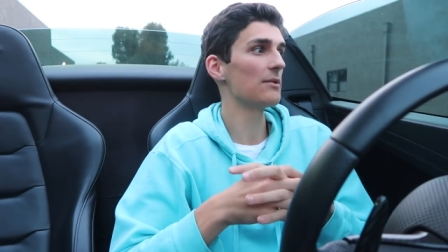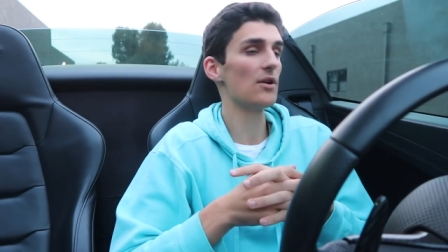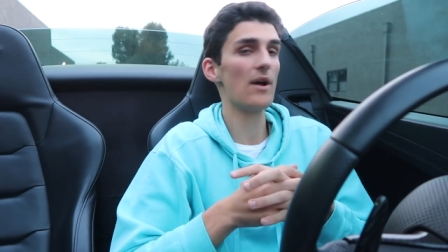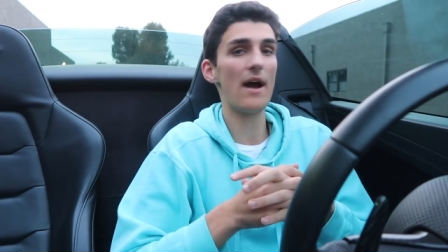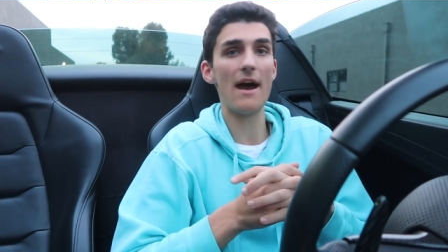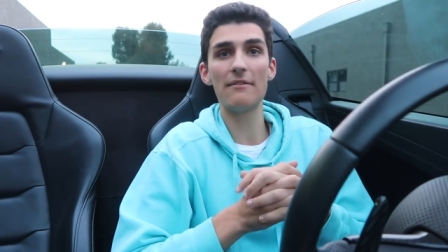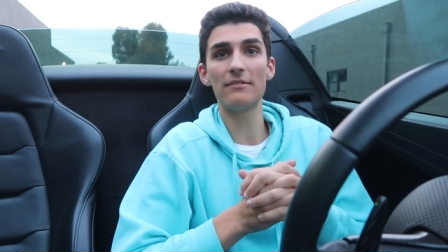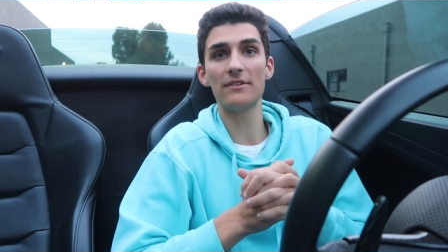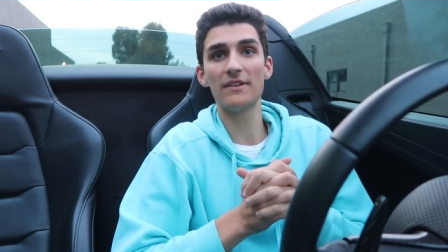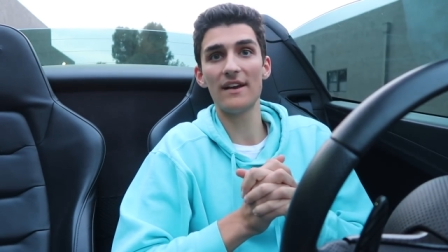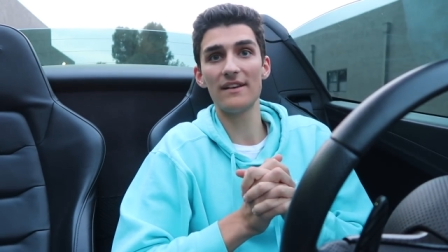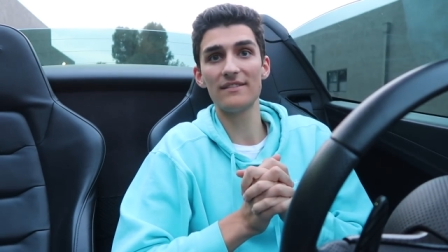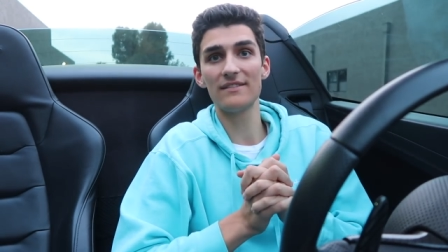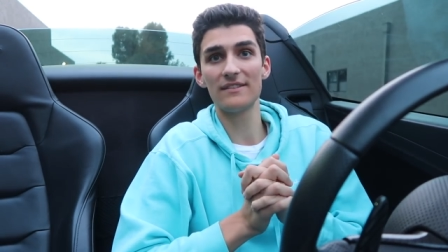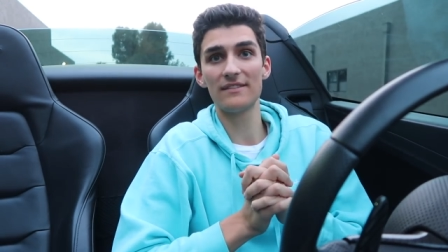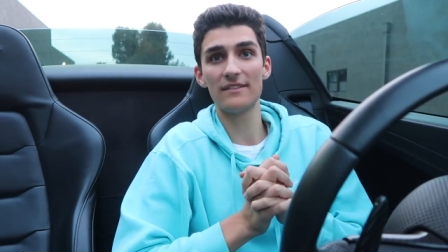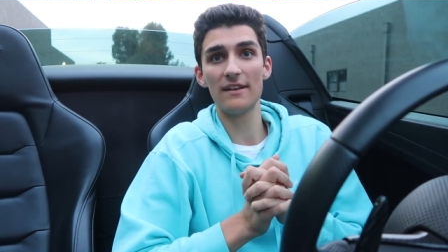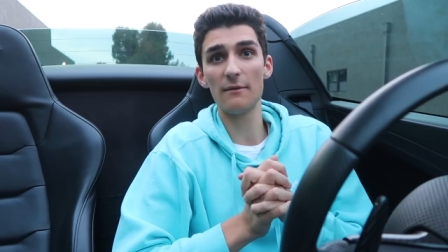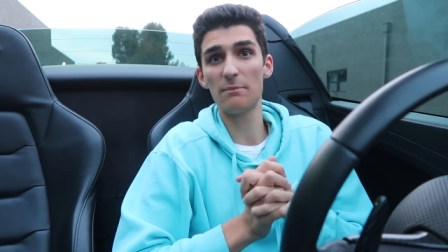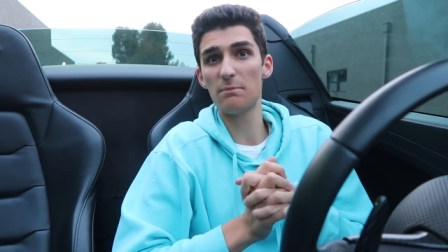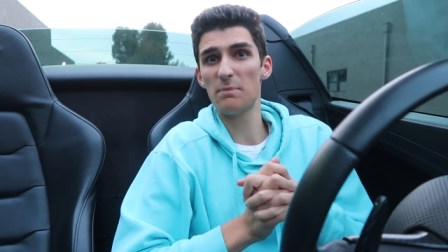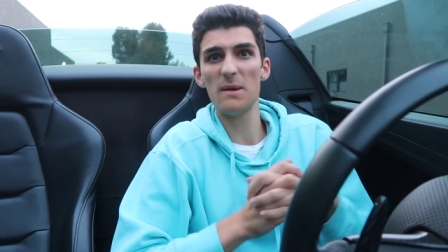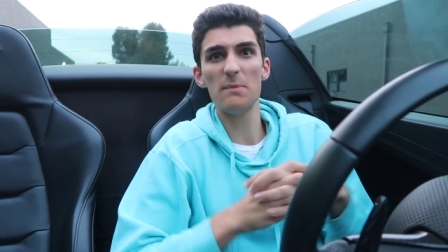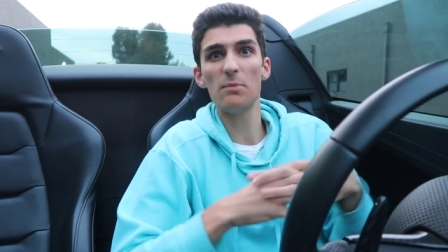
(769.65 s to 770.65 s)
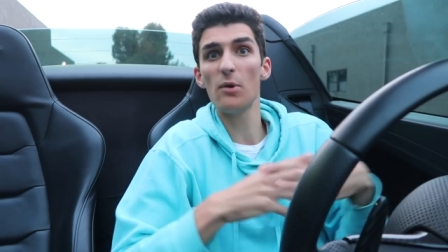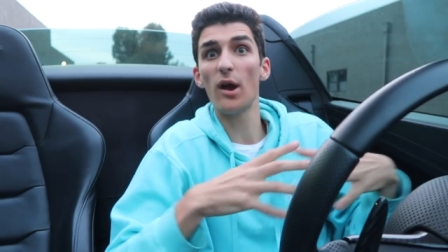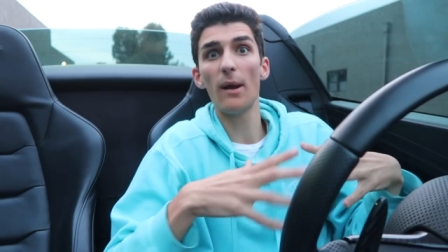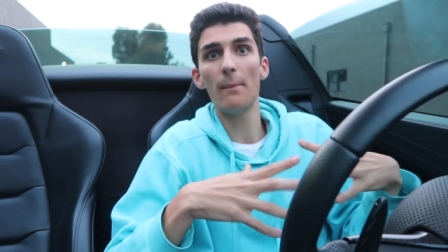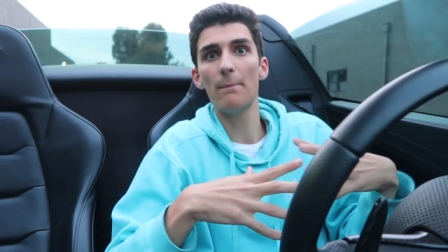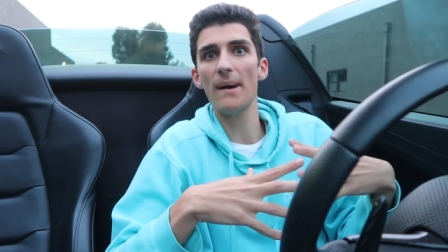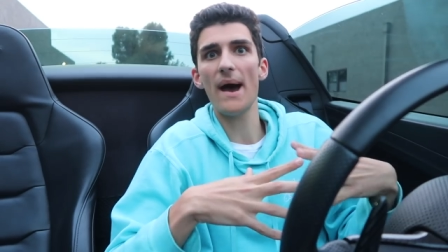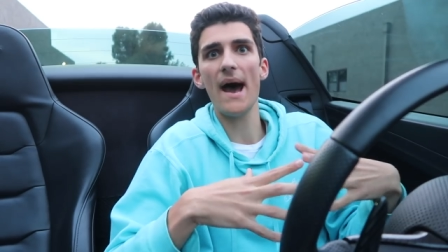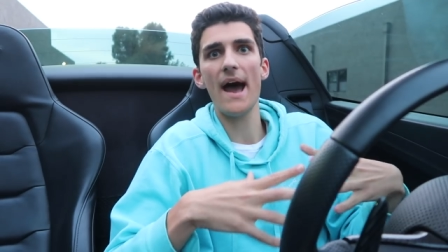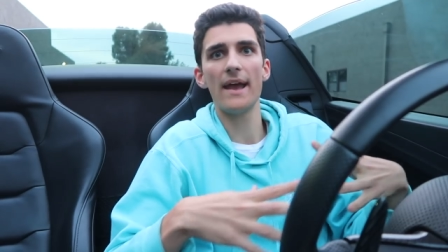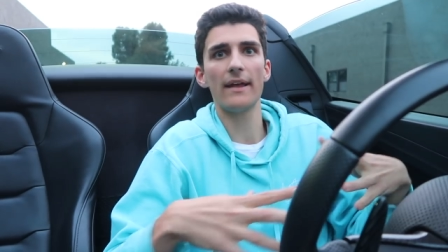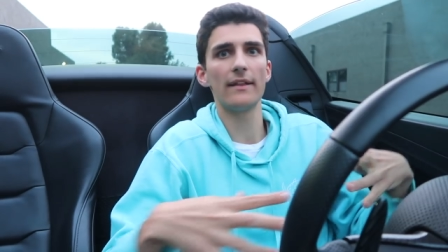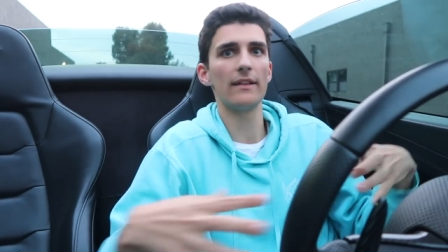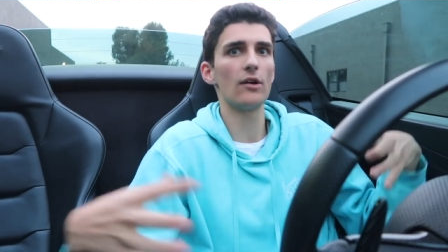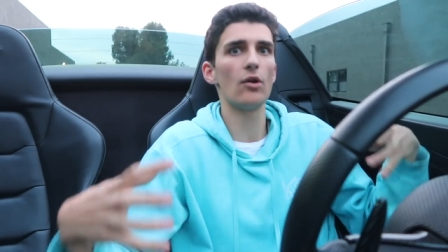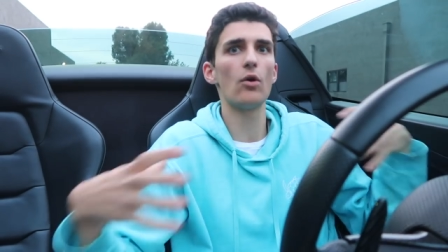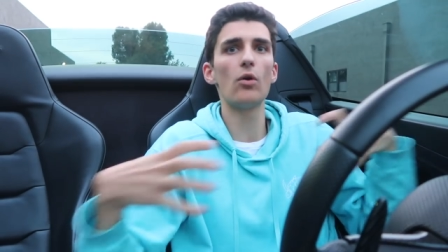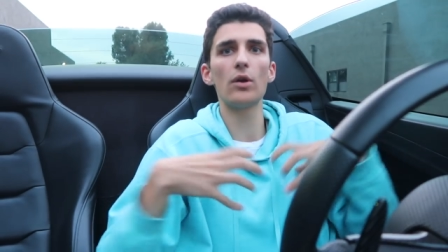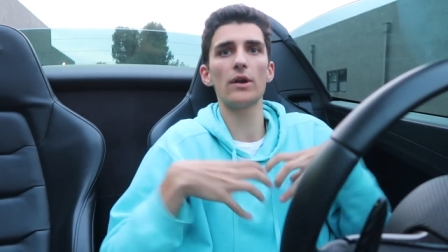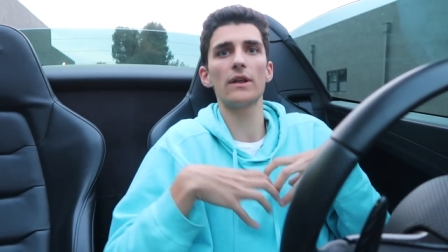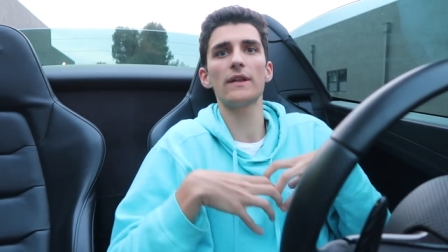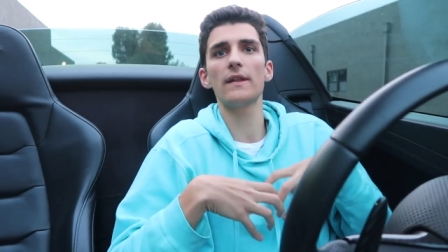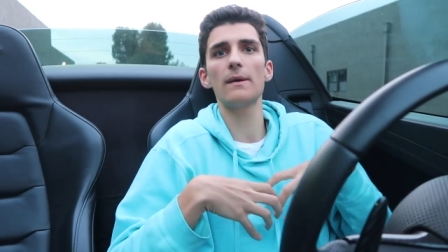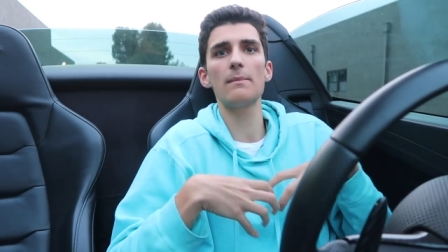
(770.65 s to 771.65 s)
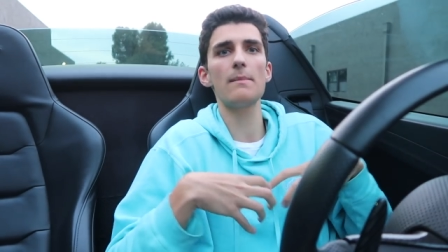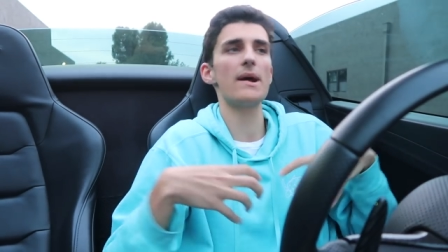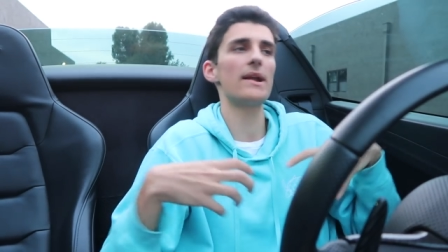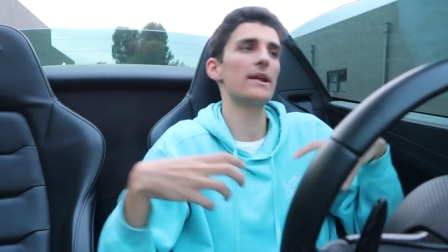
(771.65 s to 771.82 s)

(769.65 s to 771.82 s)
to go advertising stuff. People aren't buying, they're hoarding their